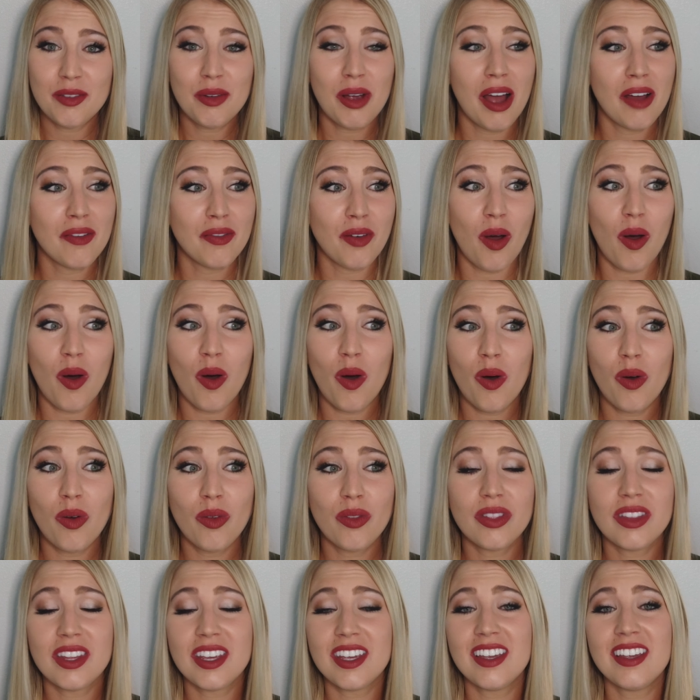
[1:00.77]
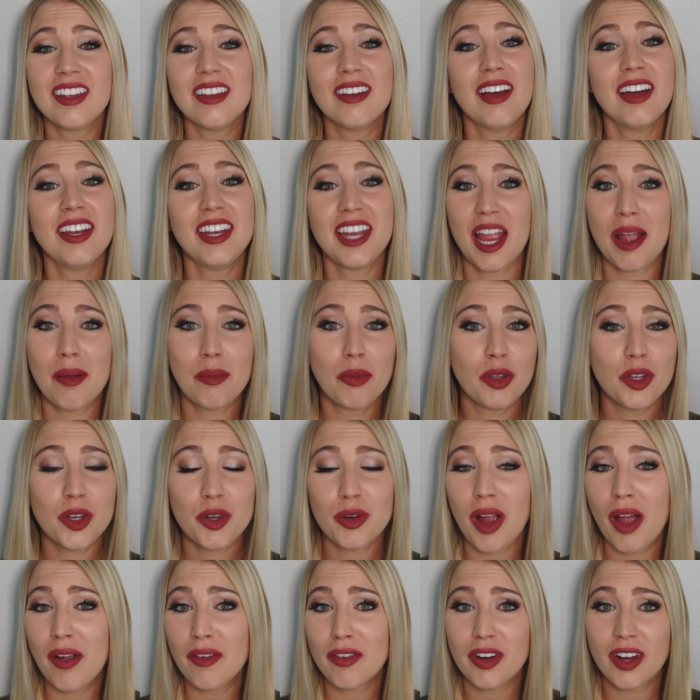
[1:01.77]
you have all the enamel
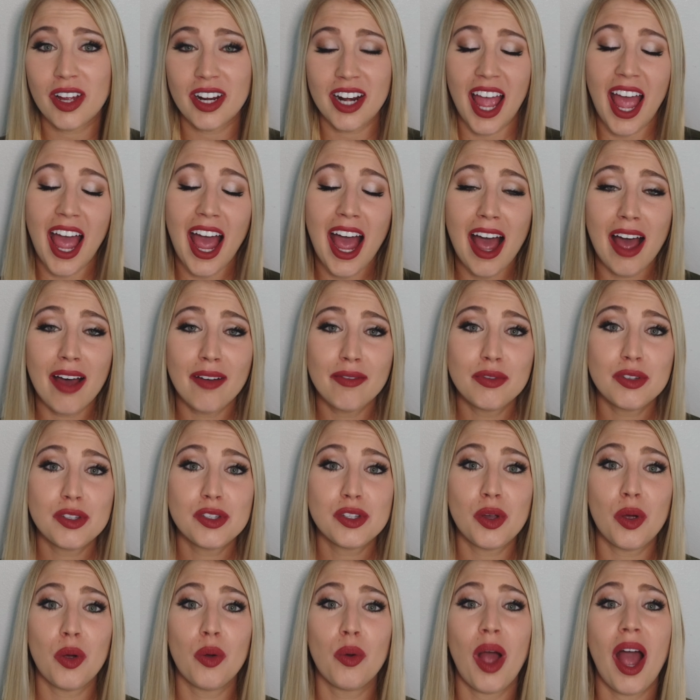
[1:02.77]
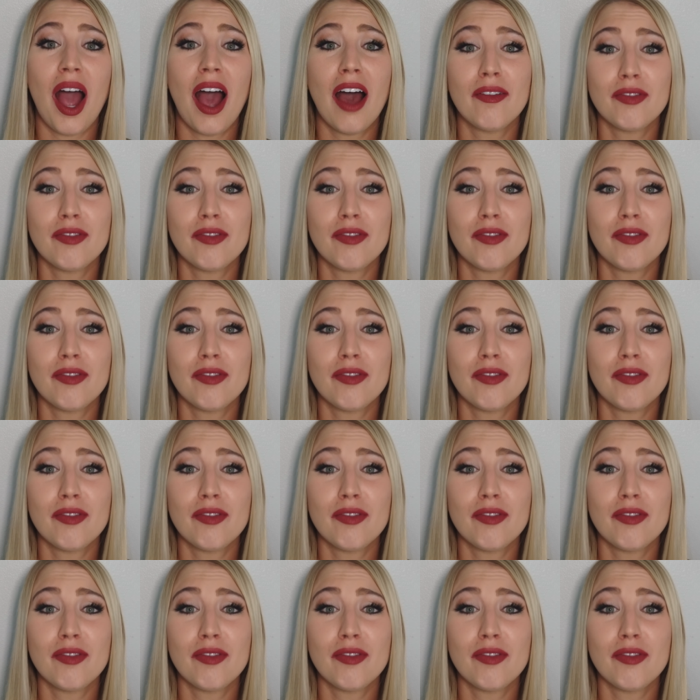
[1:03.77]
you're ever gonna have. So